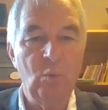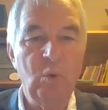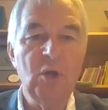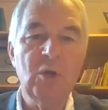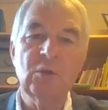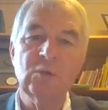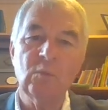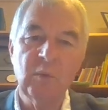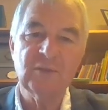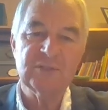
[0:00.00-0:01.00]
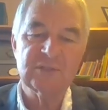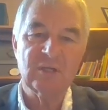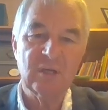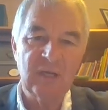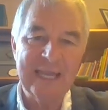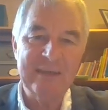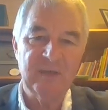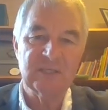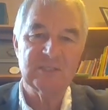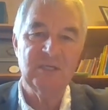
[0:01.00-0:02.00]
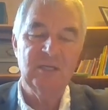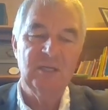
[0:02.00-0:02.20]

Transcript: world wants to claim it.